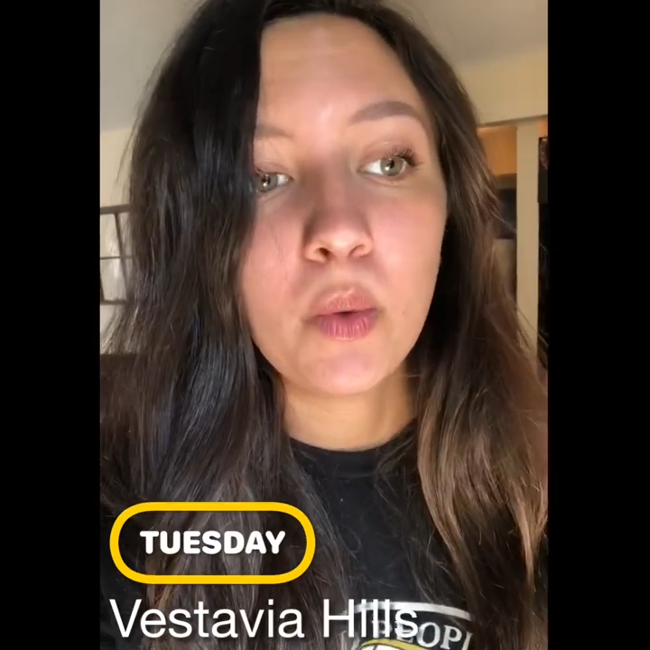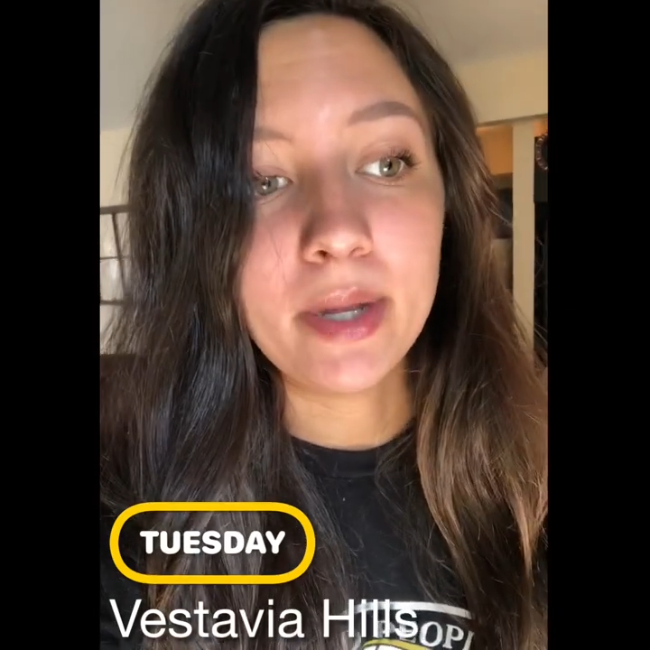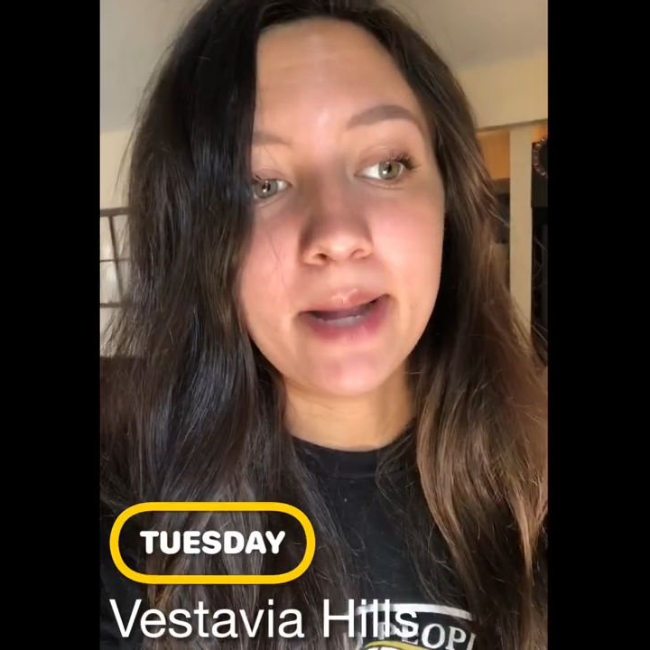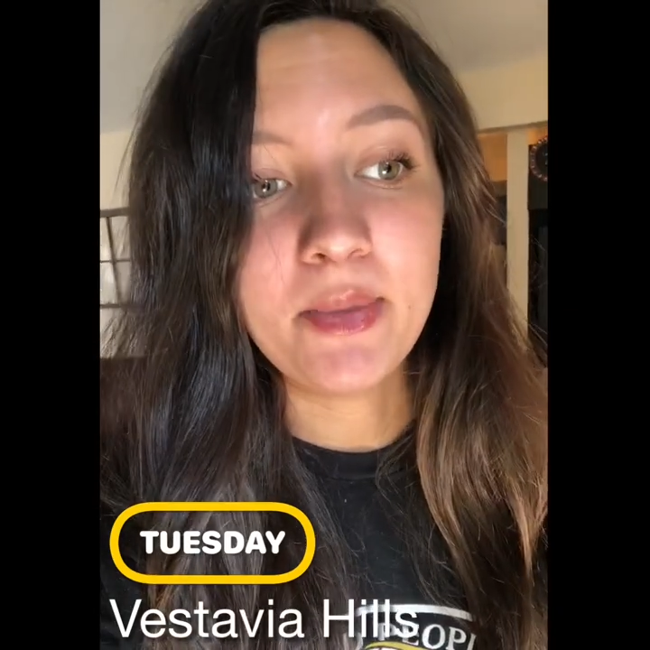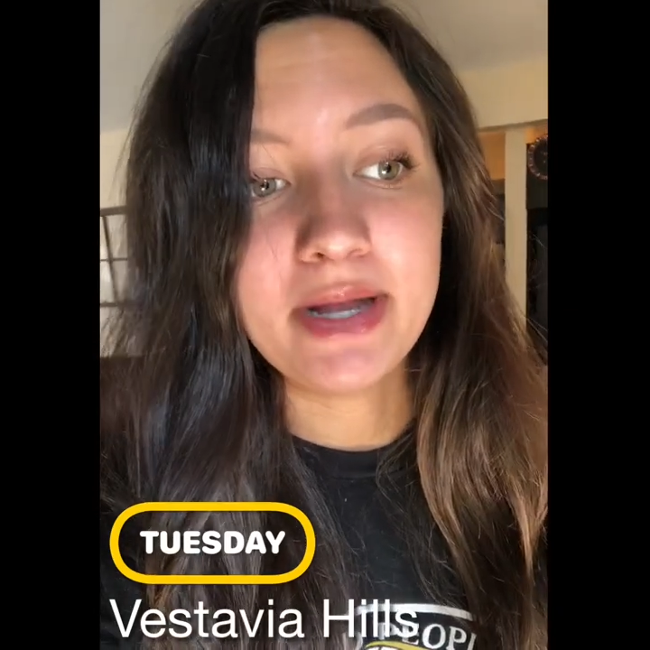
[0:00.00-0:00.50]

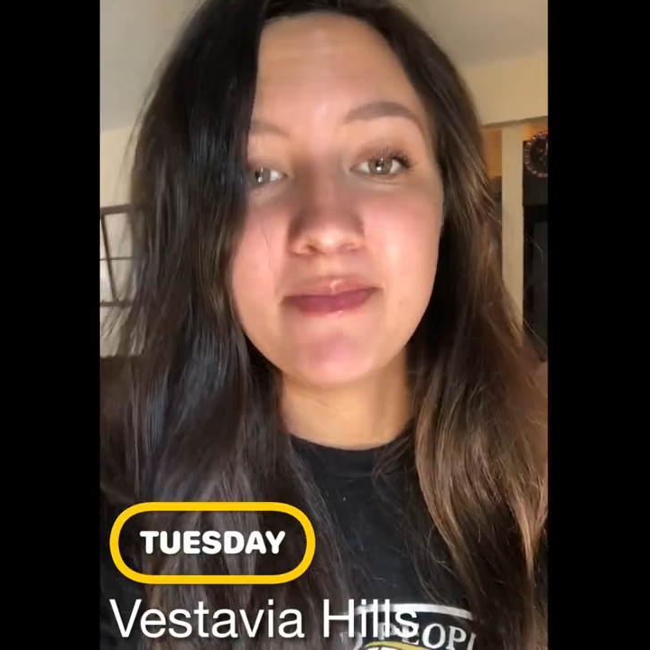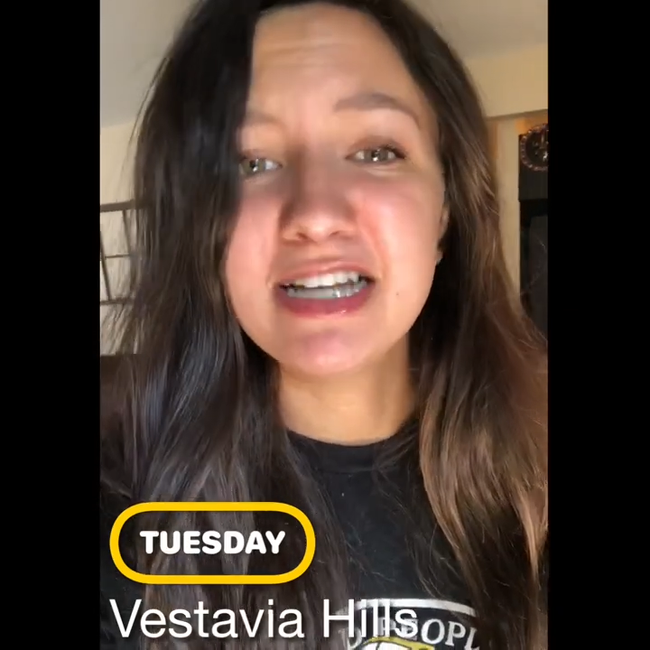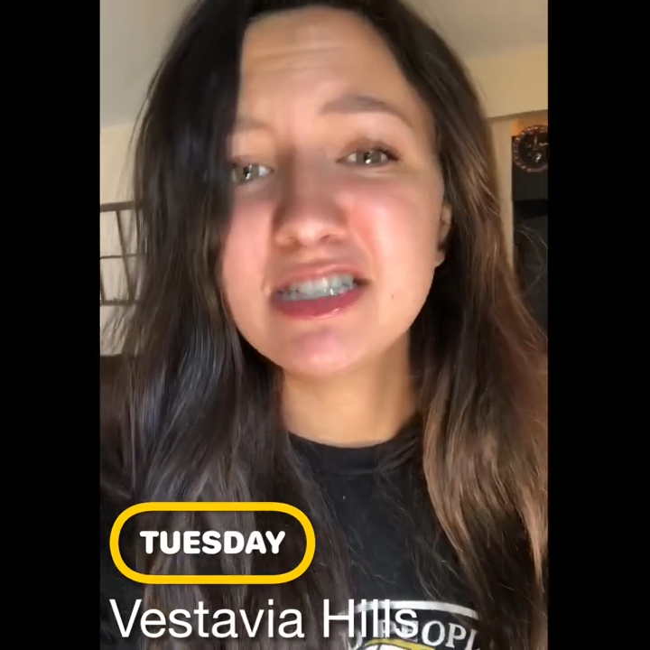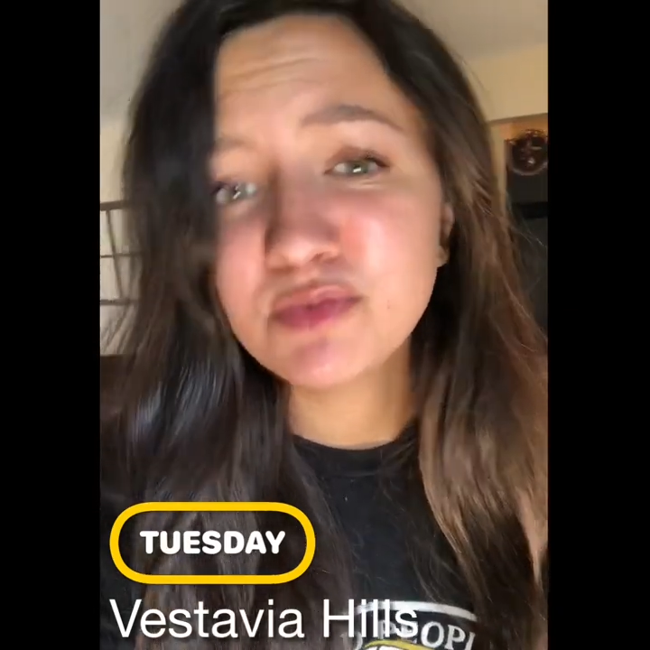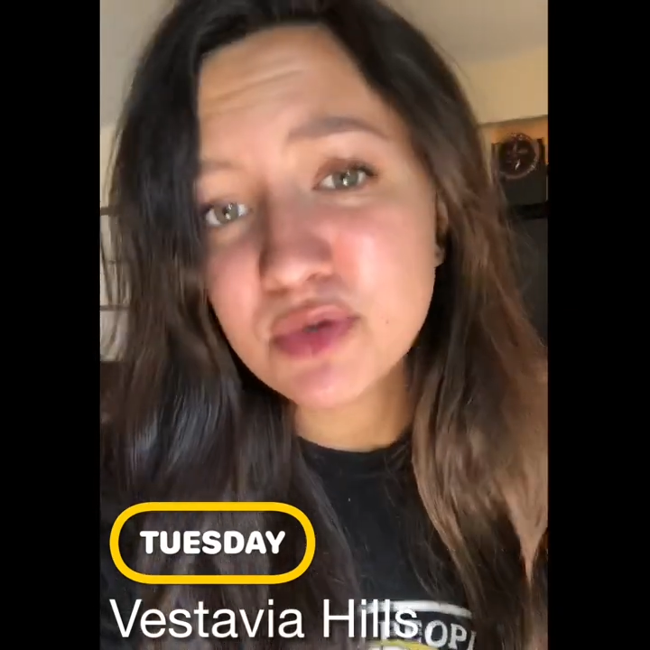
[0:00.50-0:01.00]
what I put in
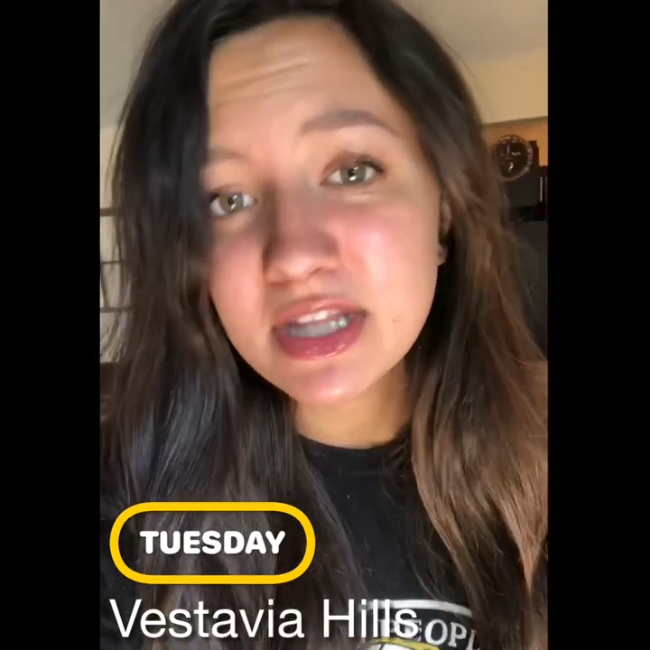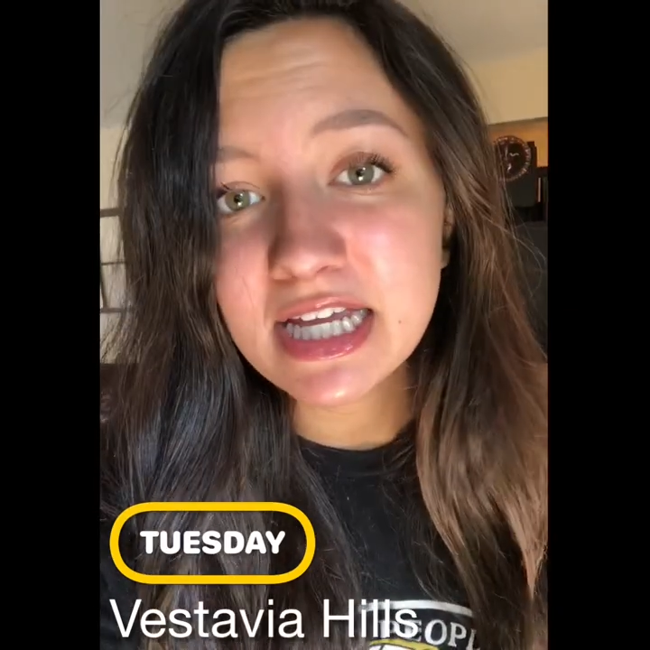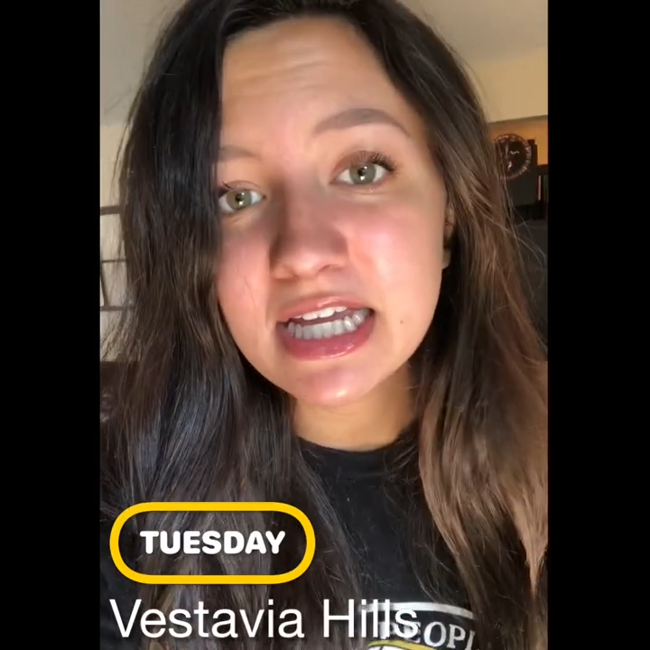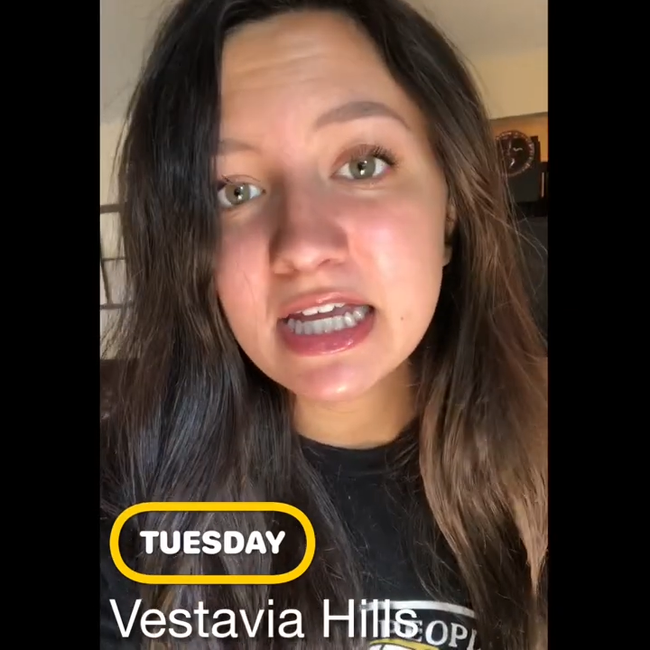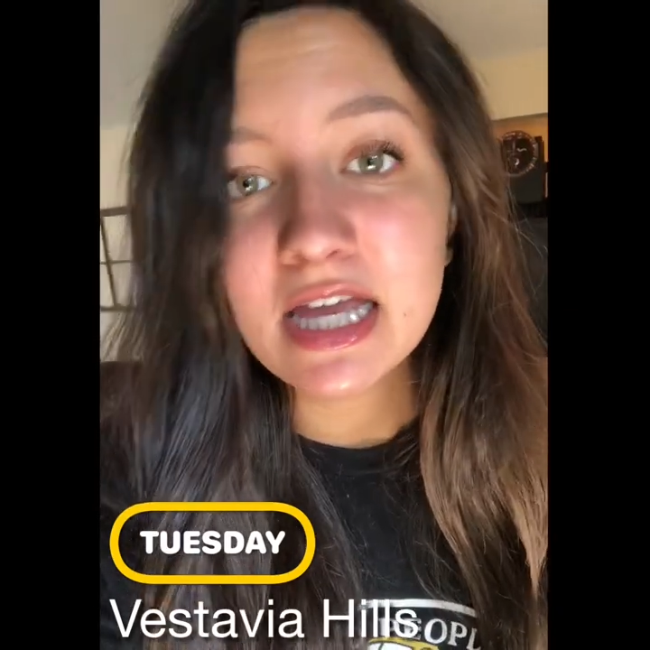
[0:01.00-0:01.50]
my
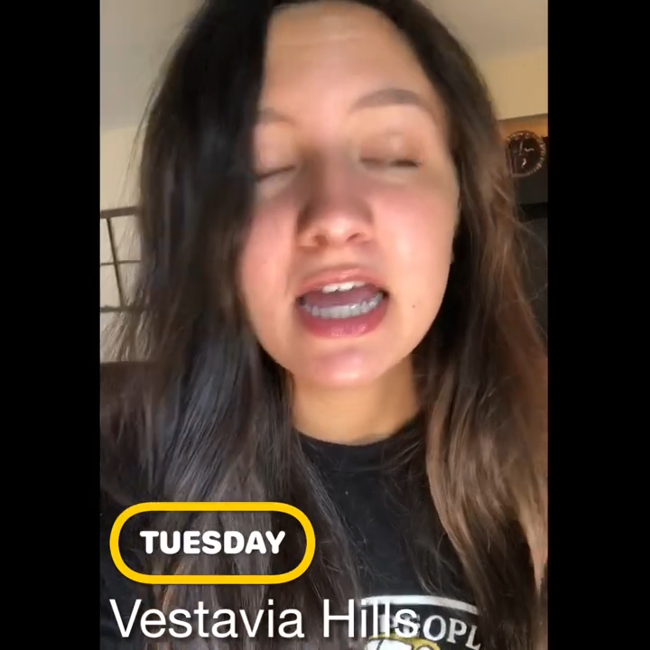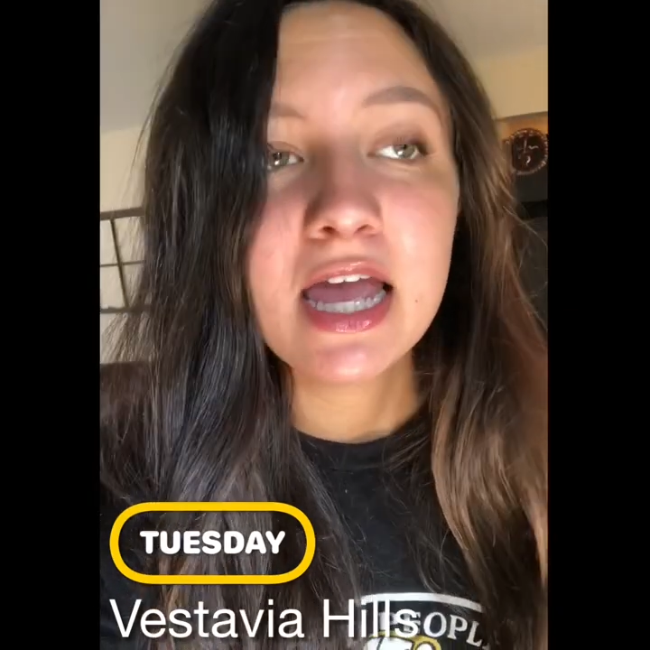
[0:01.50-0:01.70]
smoothie